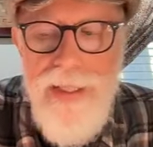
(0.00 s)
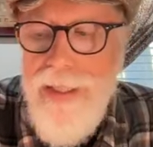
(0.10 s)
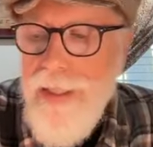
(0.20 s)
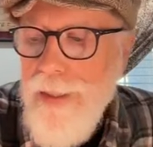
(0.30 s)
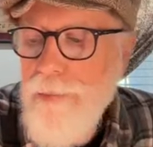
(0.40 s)

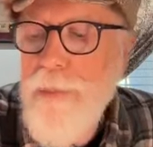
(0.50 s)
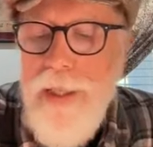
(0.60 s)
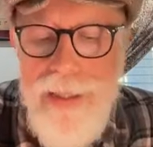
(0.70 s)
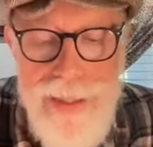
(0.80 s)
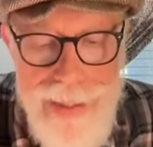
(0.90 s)

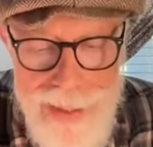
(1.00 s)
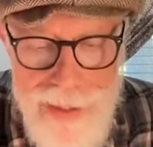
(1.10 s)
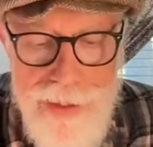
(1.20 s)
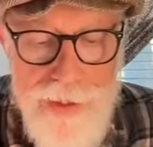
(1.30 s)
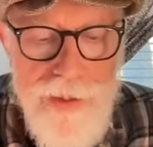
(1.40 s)
Bud
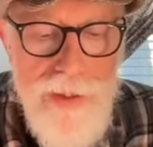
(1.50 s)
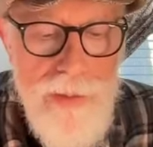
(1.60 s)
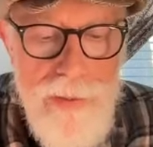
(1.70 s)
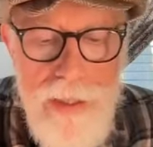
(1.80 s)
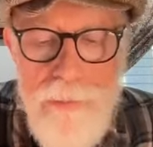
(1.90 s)
Lees,
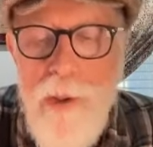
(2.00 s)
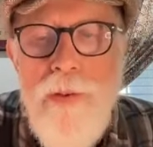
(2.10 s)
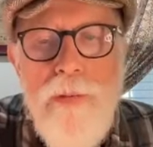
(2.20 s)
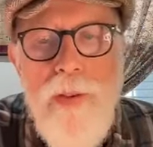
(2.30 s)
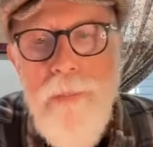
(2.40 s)

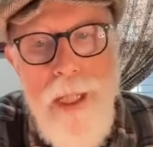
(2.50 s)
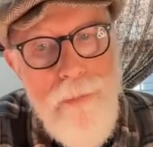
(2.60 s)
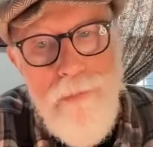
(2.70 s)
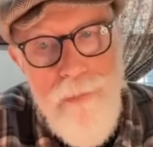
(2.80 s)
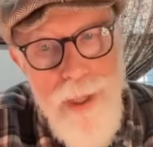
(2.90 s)
both of them
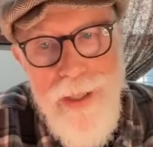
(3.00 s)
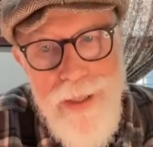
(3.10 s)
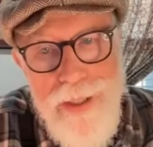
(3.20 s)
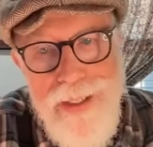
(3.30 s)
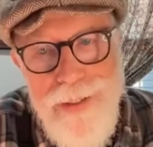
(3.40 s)
named
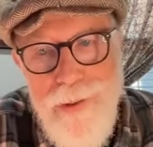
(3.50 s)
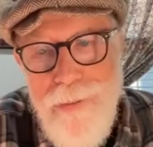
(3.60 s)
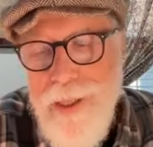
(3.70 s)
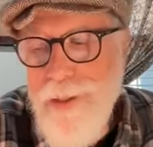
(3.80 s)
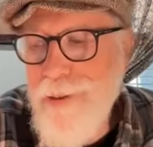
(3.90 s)
Bud, as a
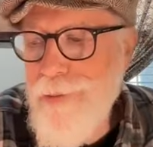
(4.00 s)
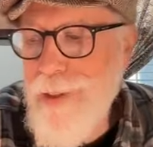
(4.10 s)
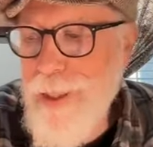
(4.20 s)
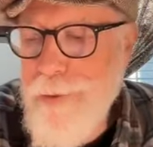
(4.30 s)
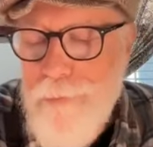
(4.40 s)
matter of
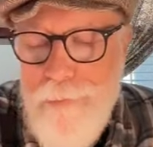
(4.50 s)
fact.